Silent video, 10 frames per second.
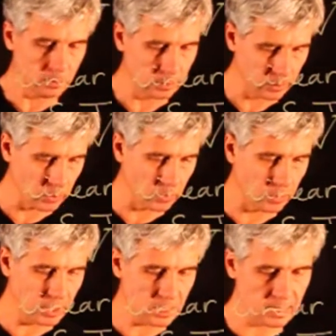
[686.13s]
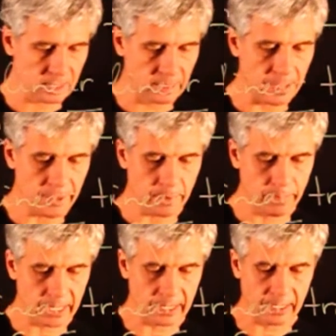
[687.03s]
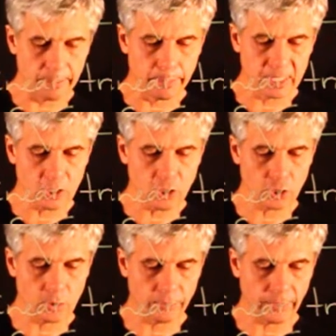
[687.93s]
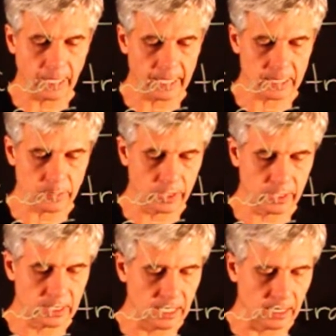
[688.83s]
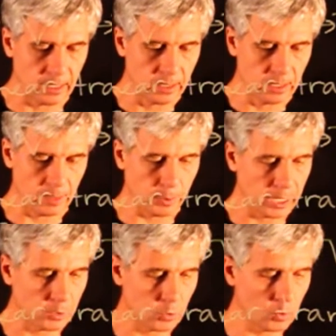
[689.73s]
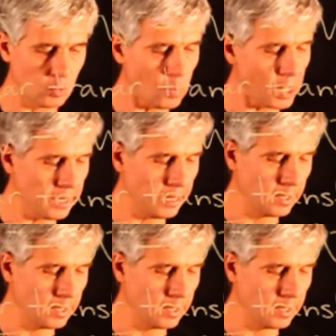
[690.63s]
so this is nothing but a composition of S with T applied to U1